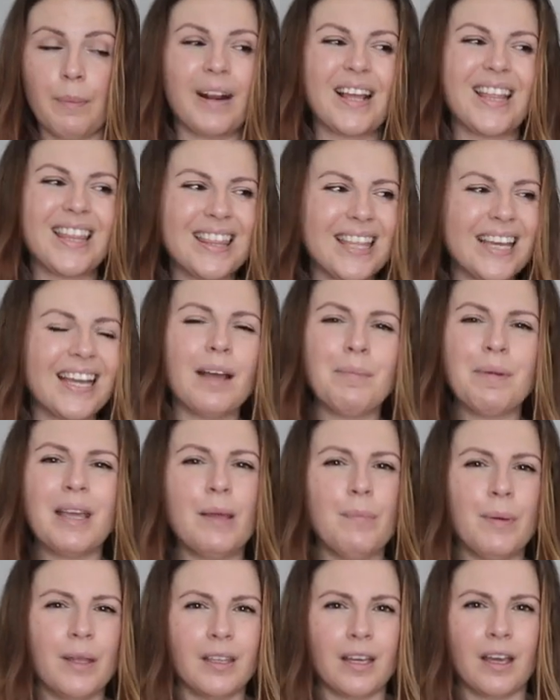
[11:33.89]
But I think I'm
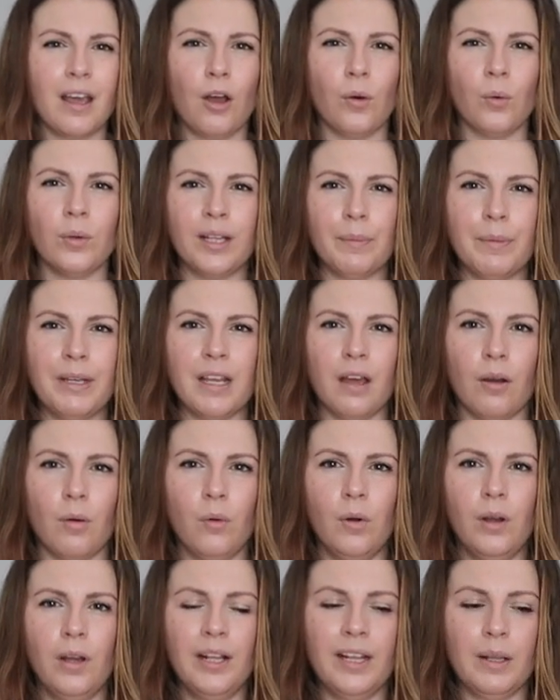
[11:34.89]
keeping the coat. Let me
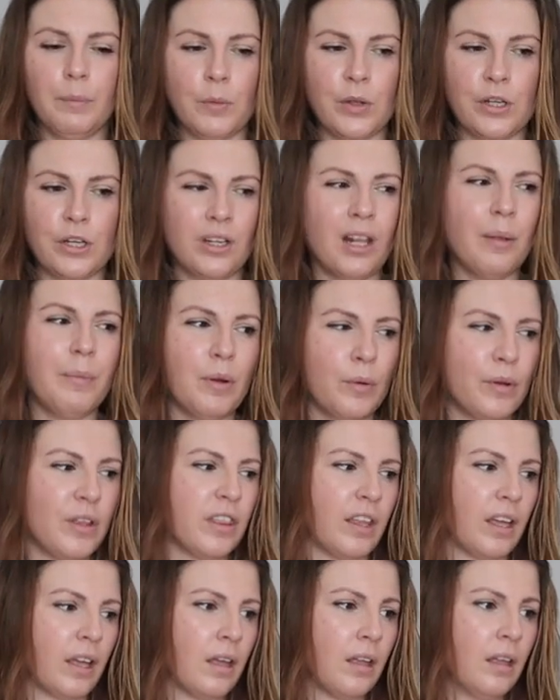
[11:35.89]
know. Let me, let me
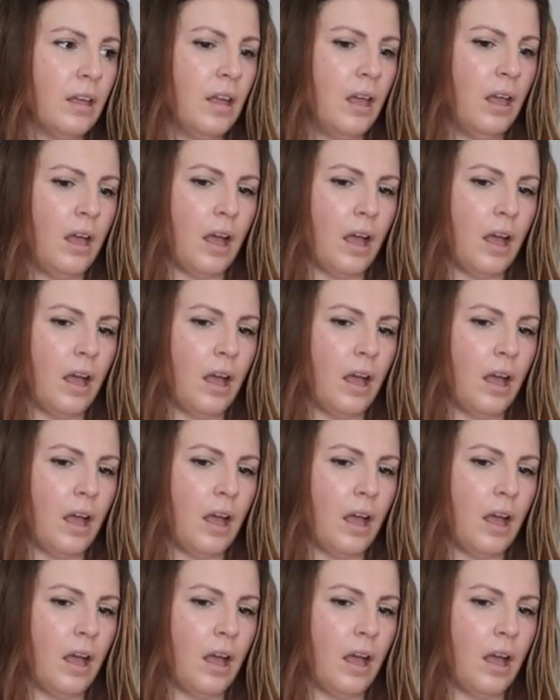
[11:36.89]
rethink. think.